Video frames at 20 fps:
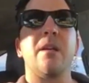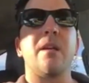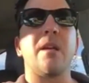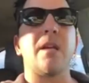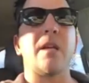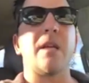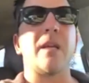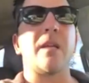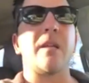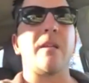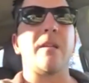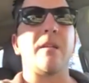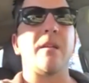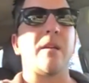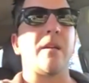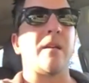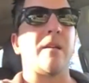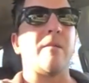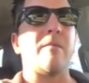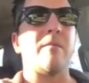and
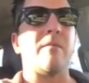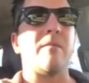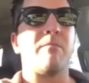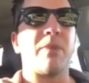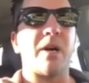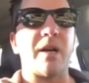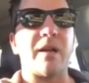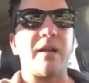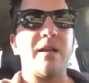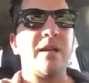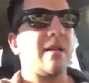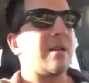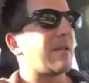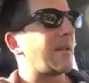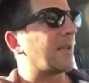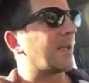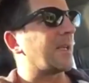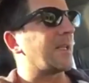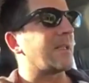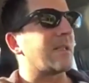but
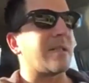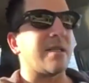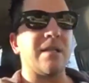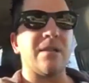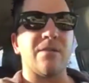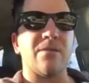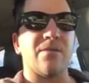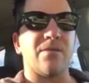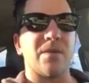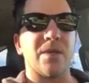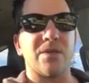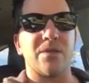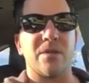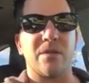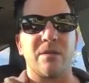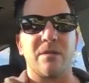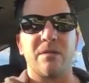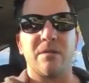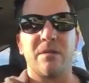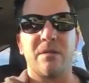they can see the
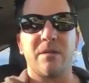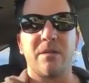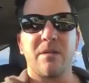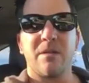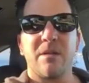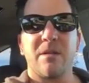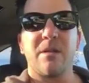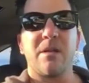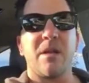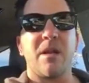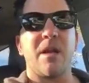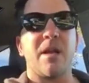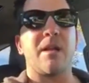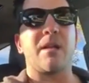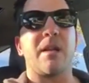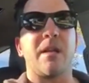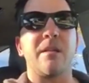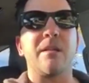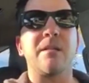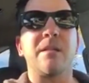vision
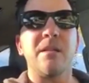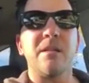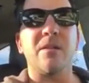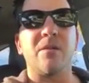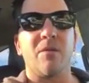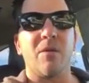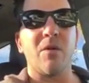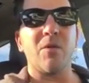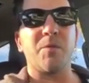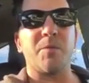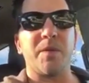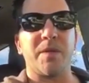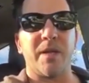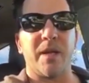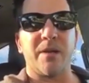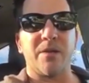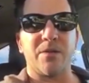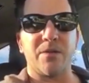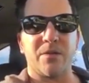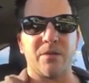and see the growth
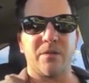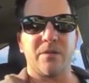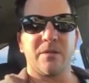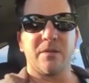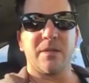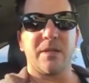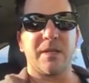potential.